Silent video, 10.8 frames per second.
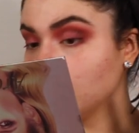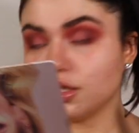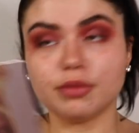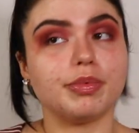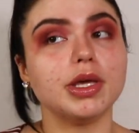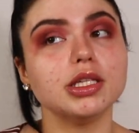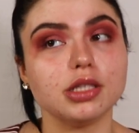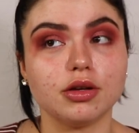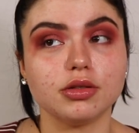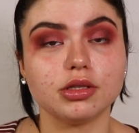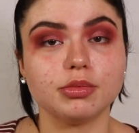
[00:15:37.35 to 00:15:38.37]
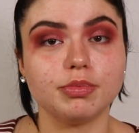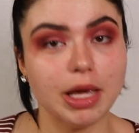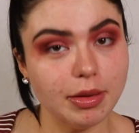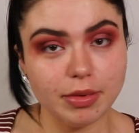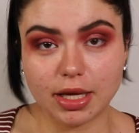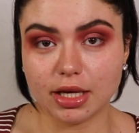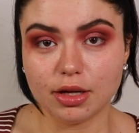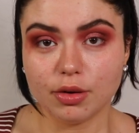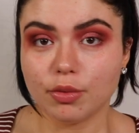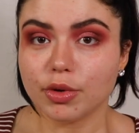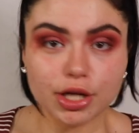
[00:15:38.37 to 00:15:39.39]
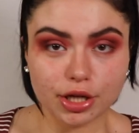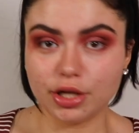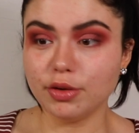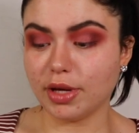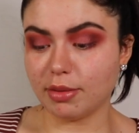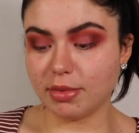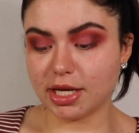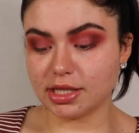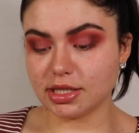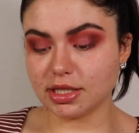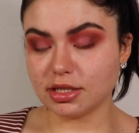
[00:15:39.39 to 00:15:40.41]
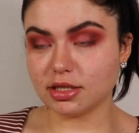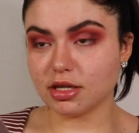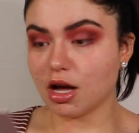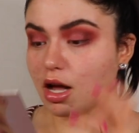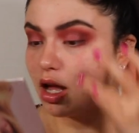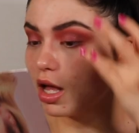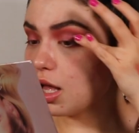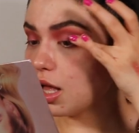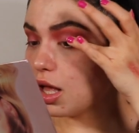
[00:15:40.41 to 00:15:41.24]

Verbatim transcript: Jeff Bezos, baby, what are you doing? Because this is not,